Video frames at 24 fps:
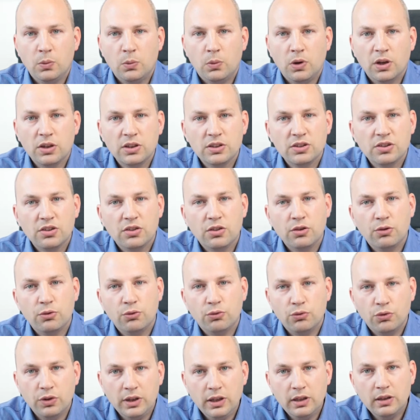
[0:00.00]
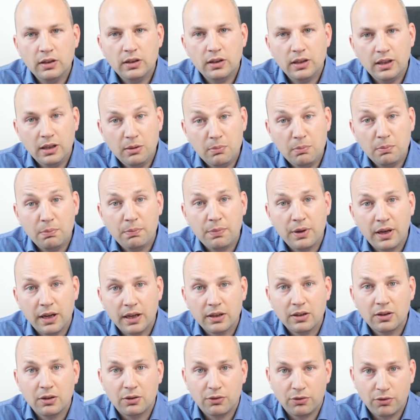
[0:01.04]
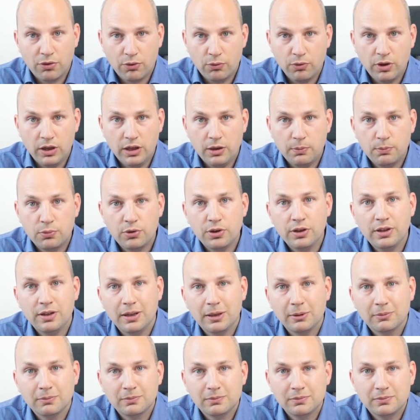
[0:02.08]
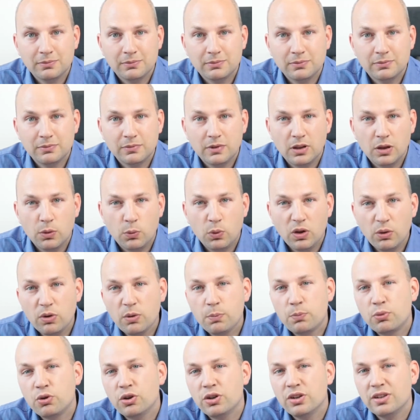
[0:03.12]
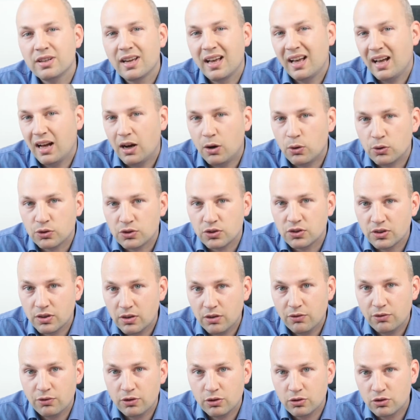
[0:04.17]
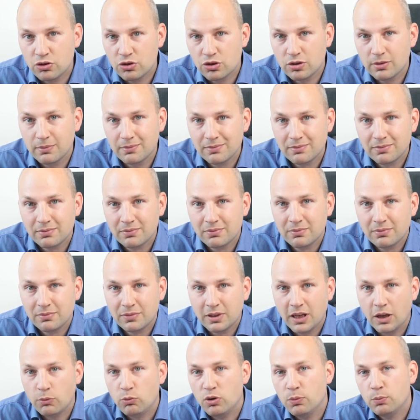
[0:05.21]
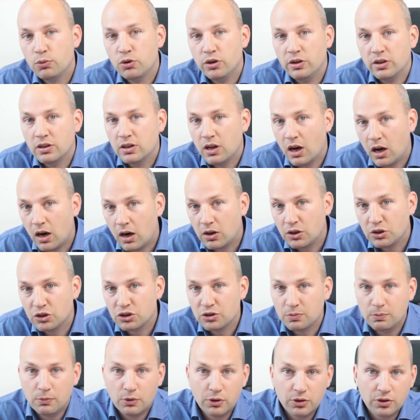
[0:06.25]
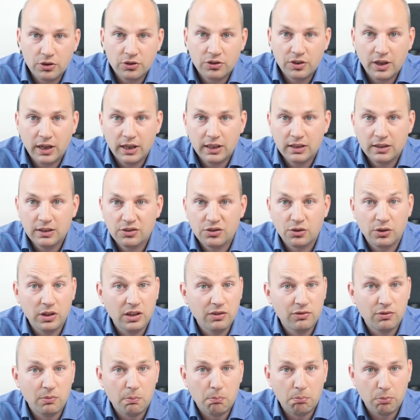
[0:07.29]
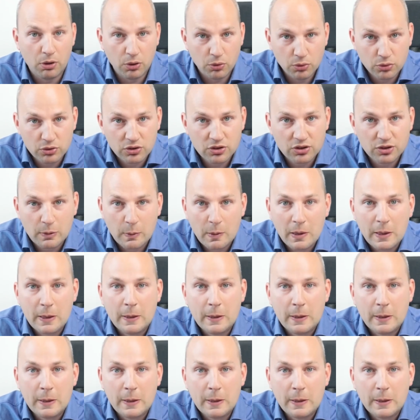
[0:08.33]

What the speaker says: What is the real impact of 3D printing? Will we print houses in the future? Can we print cars, motorcycles, or even boats?